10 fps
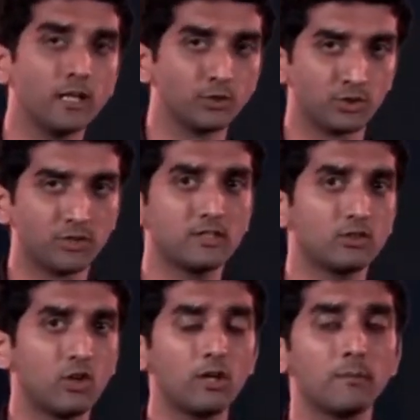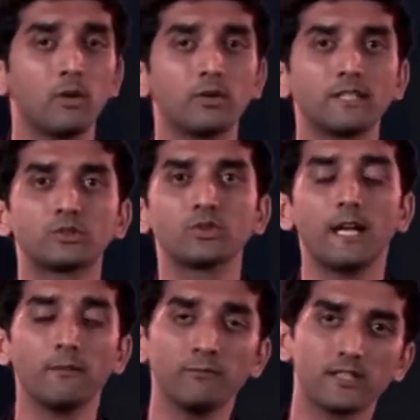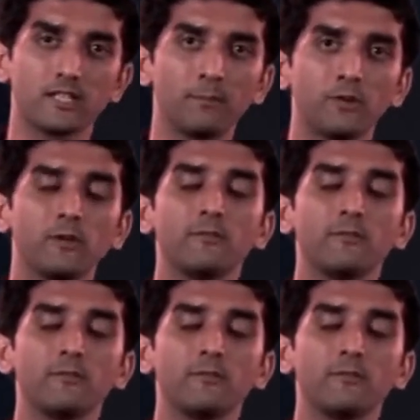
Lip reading: So this is all about histogram with a couple